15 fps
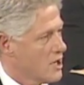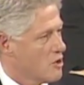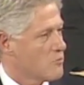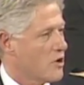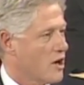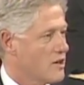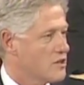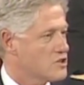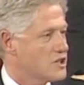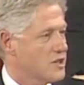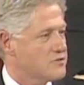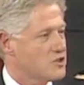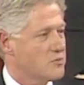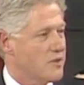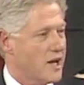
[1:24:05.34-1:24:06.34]

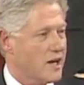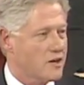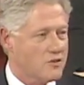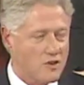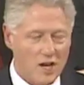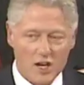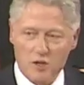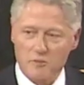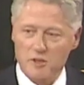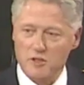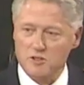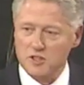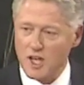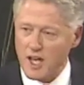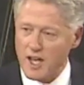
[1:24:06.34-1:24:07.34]
Partnerships to battle drug
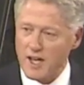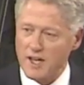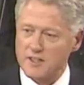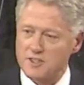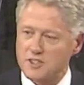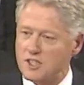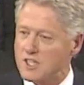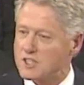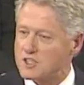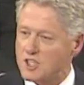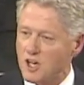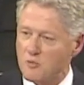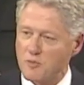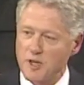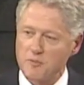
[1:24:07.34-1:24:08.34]
abuse, AIDS, teach
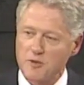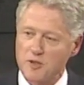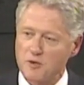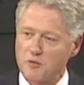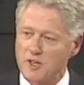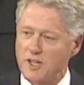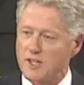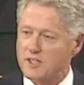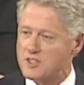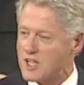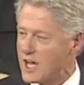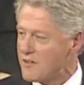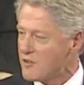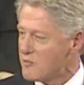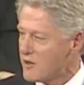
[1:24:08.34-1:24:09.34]
young people to read,
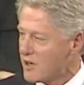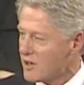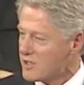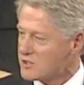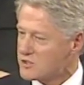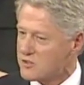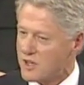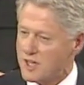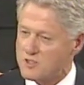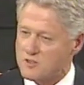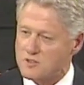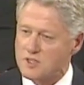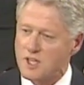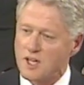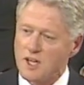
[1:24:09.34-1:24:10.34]
save America's
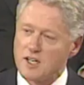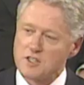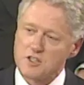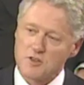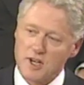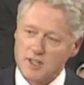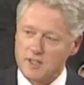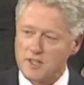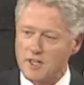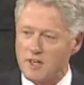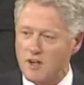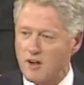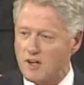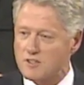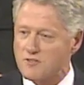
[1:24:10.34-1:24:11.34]
treasures, strengthen the
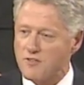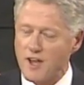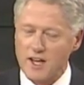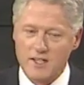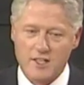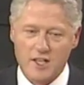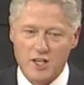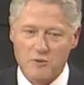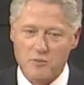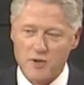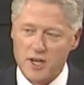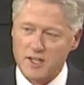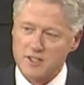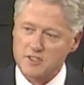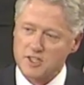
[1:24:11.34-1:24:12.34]
arts, fight teen
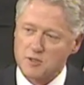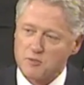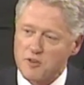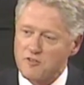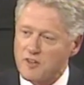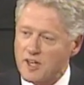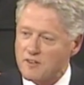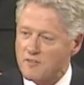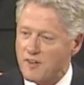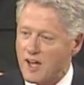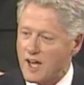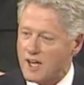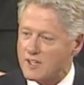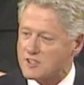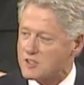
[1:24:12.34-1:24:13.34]
pregnancy, prevent
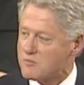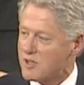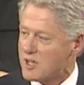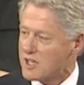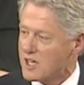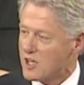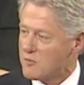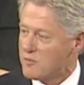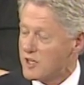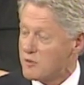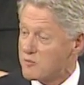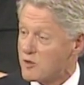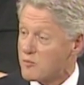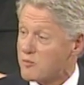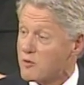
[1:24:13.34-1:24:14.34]
violence among young
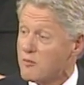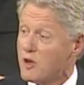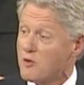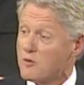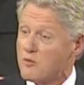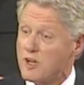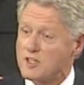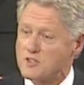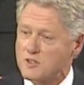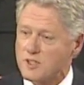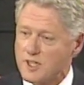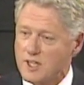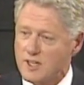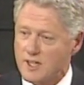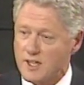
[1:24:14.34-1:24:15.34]
people, promote racial
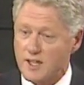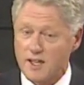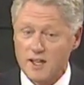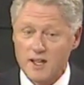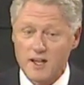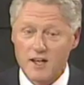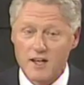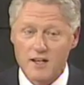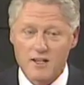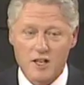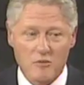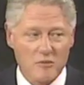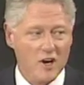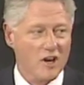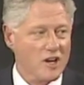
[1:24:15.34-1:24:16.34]
healing. The
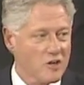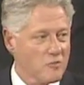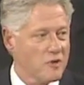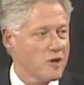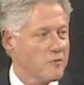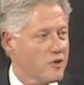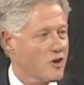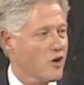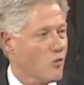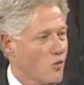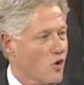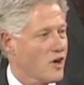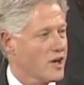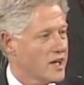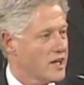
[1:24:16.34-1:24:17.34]
American people are
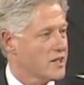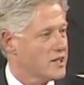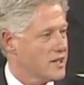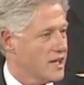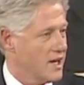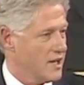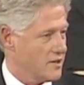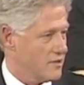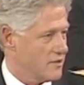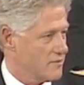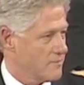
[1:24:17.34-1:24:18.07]
working together.